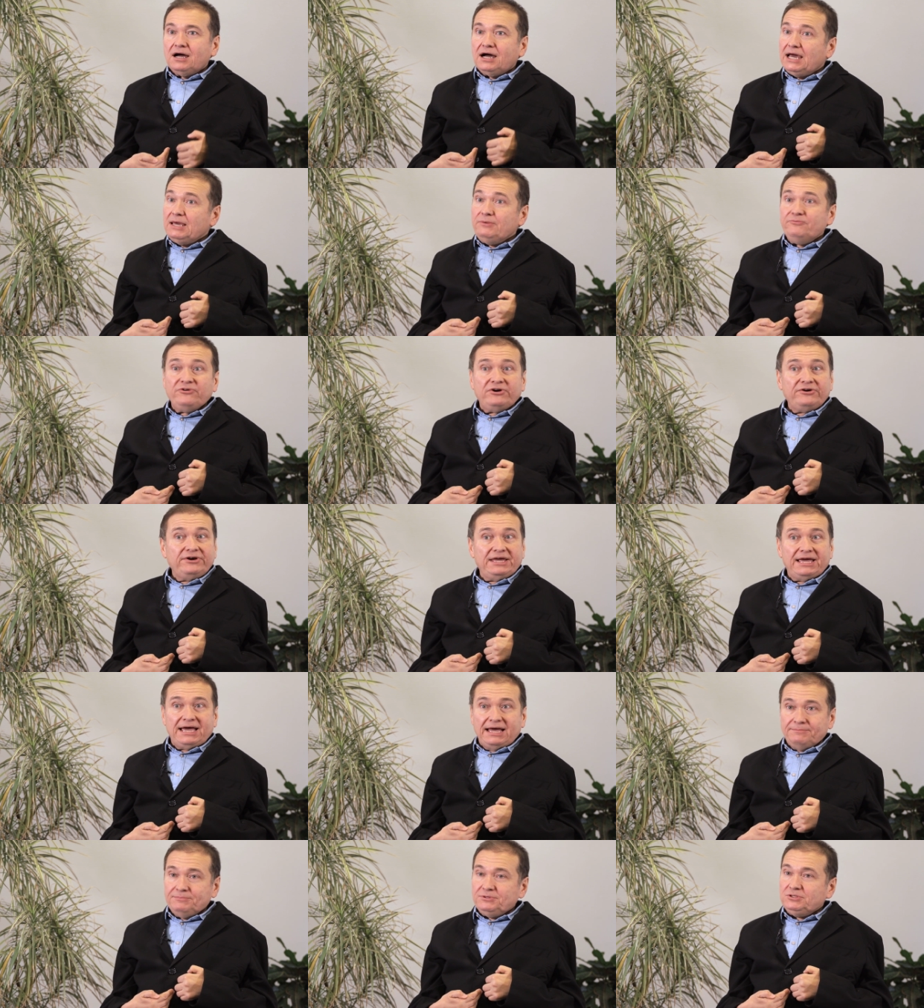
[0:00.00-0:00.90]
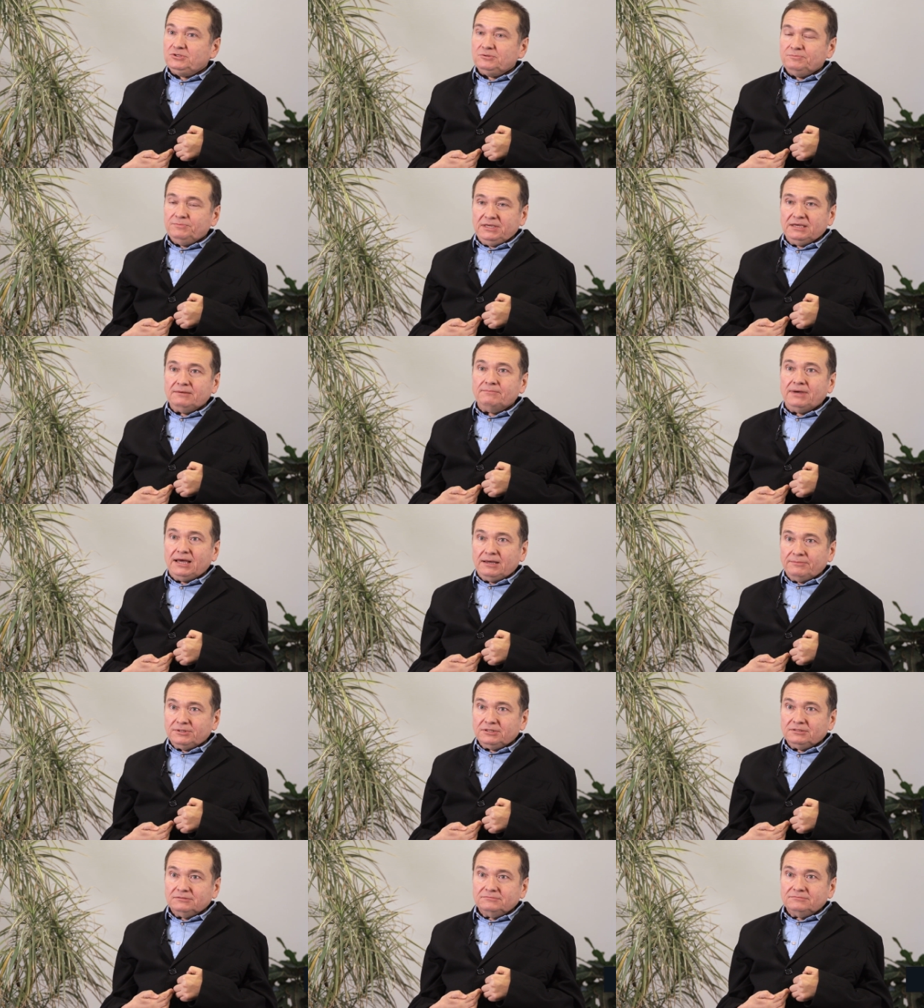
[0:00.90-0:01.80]
I'm very happy to be a
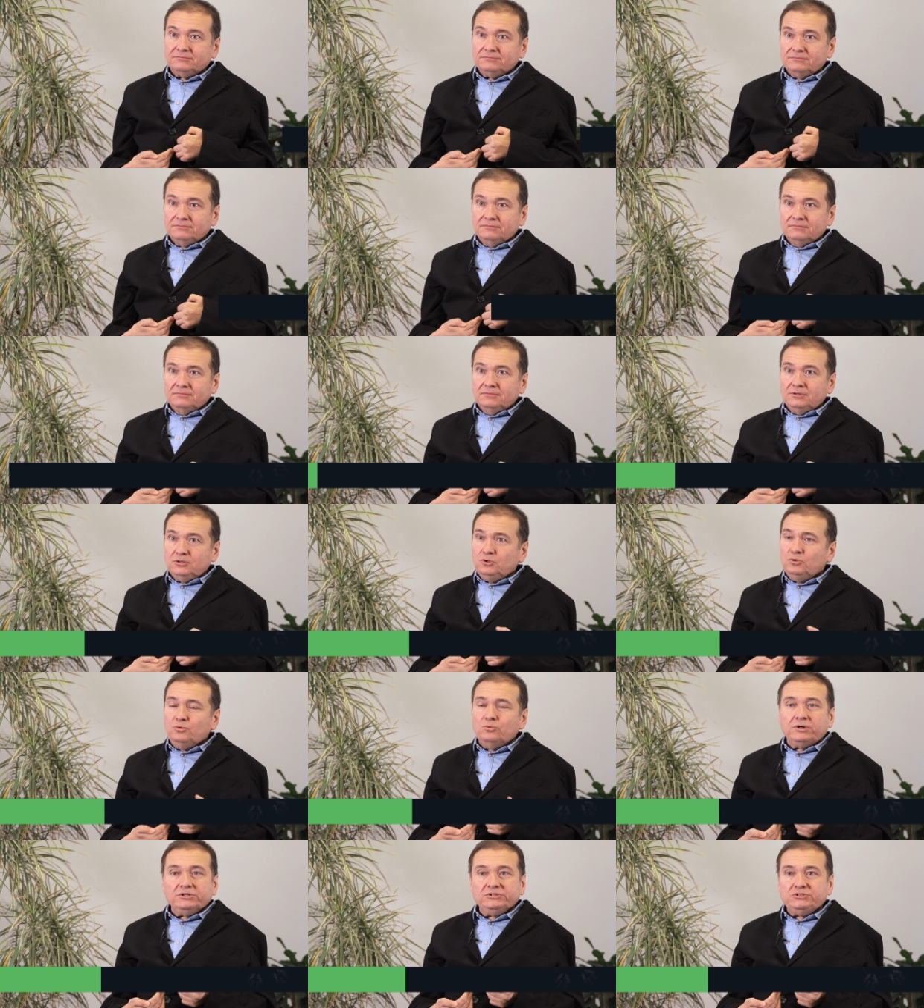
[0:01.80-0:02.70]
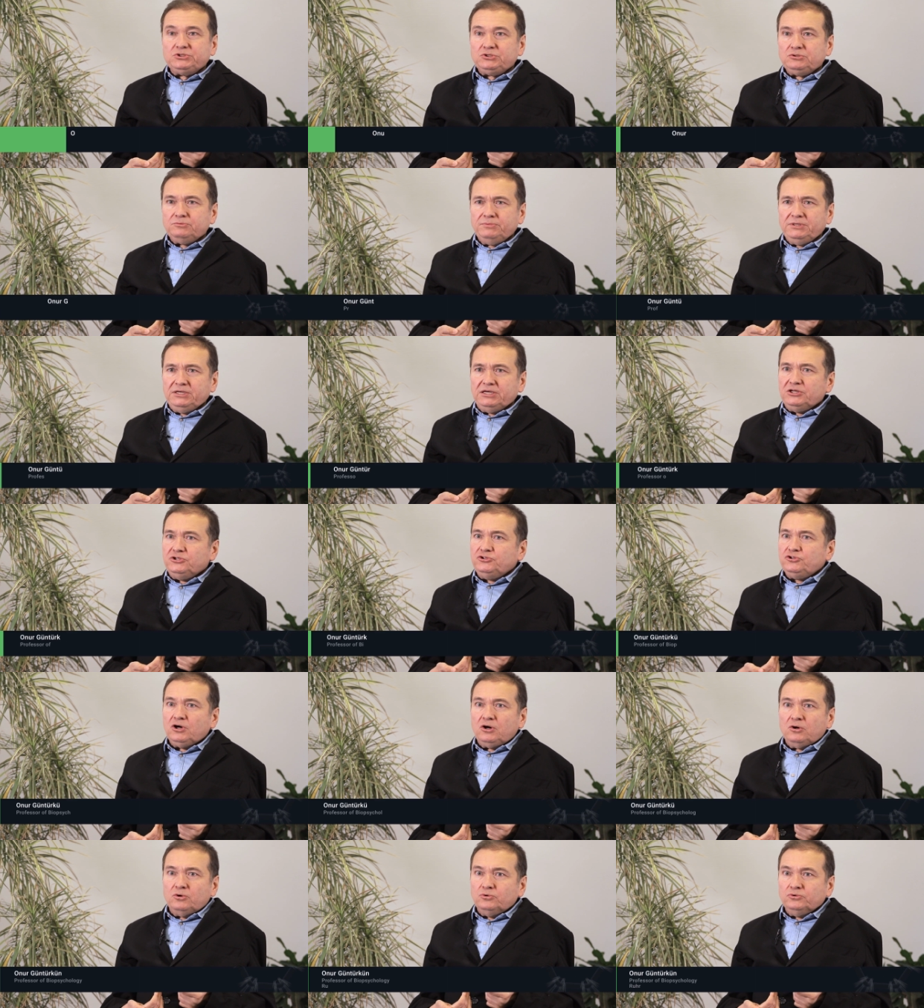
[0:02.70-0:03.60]
mammal. Who wants to be a
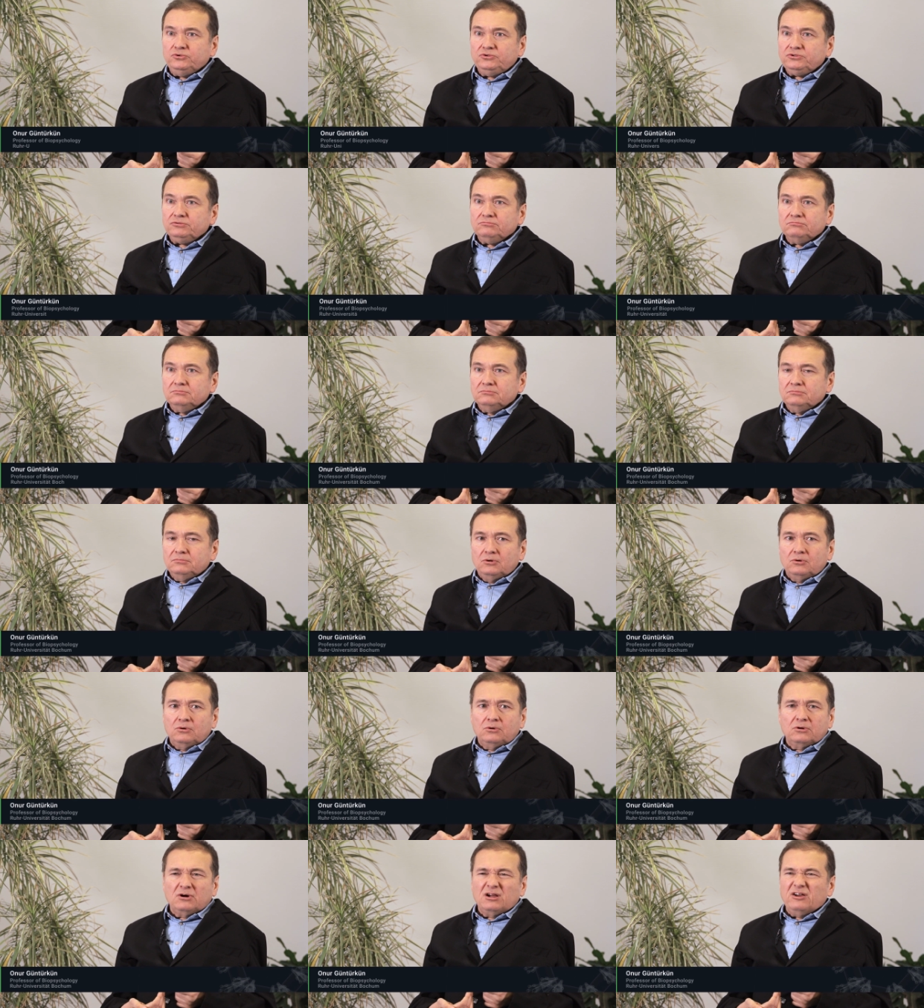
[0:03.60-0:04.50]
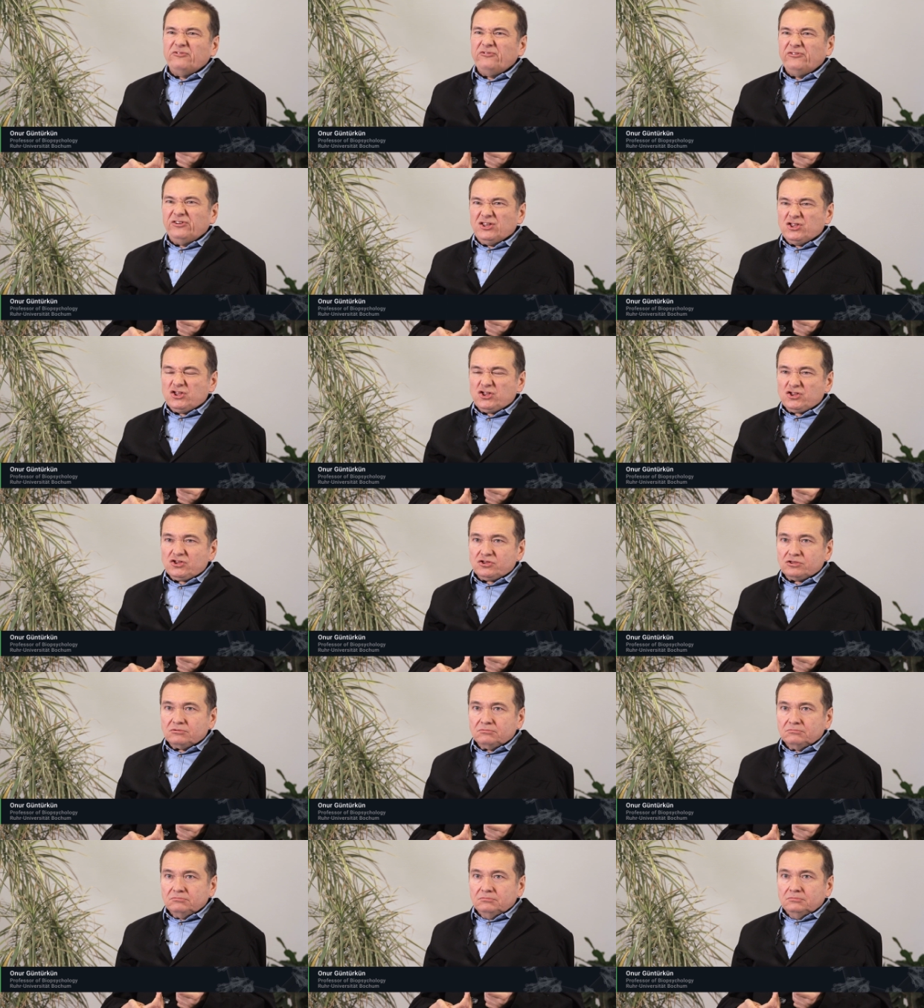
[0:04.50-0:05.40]
toad or a fish
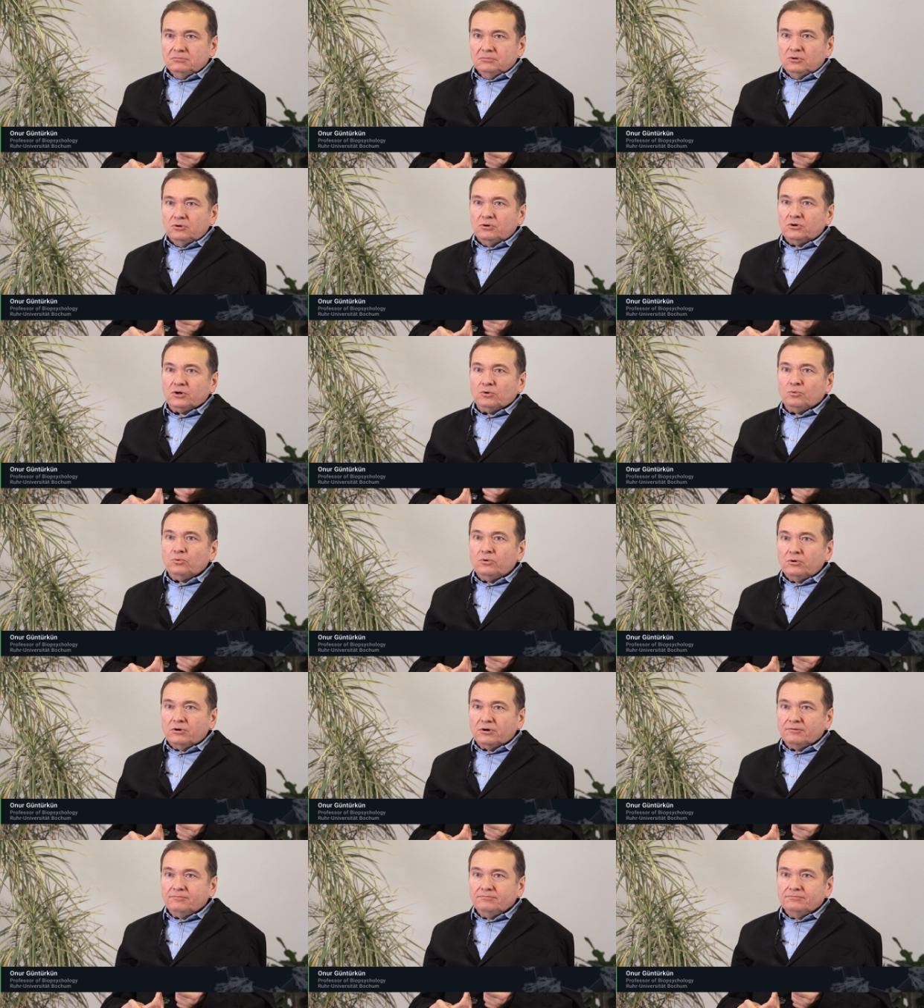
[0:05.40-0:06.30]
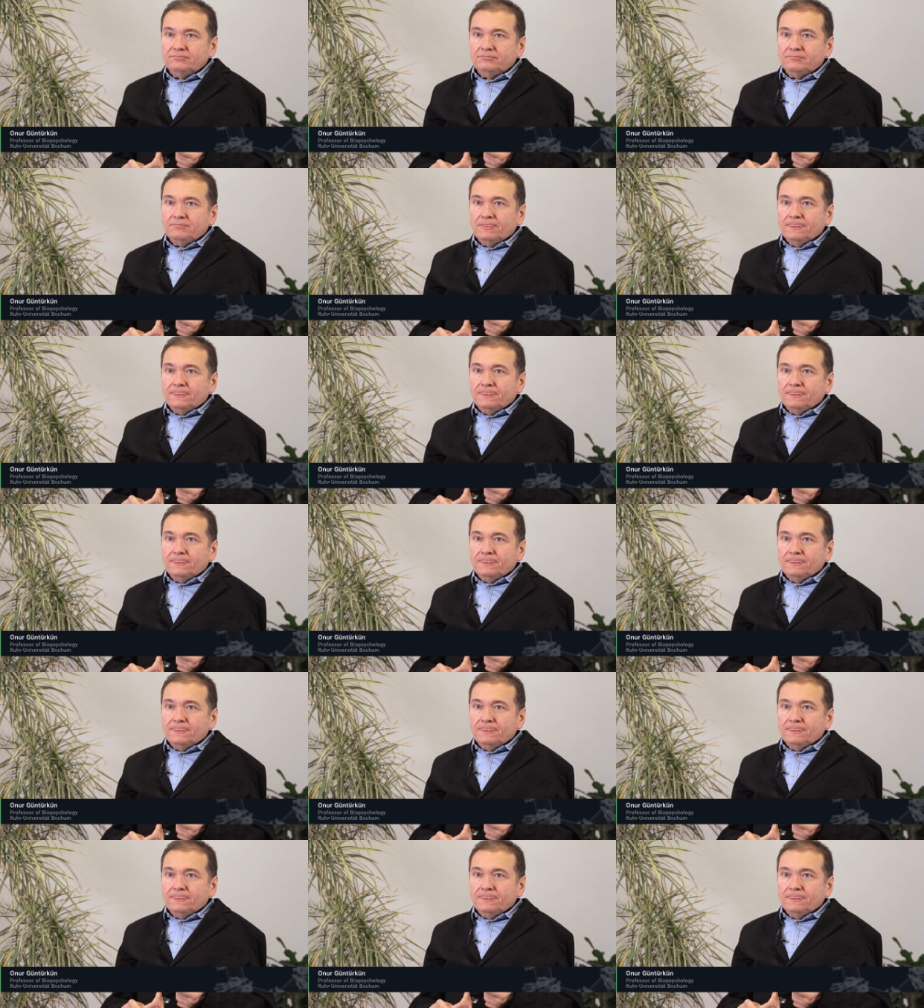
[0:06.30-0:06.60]
or a worm?